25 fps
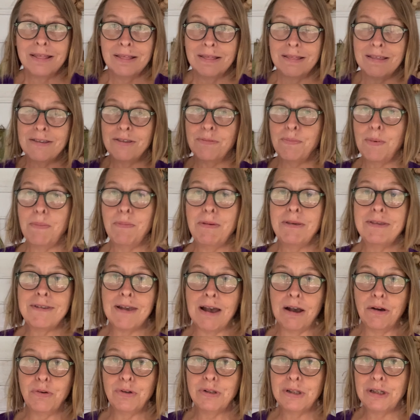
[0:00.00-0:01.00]
This may be
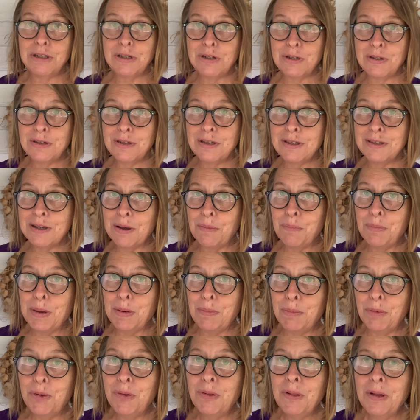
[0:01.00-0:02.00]
sacrilegious to some
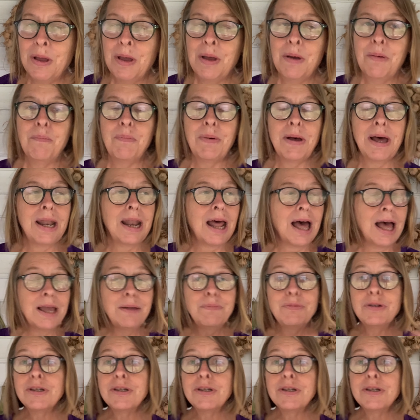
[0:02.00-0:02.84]
people, but I'm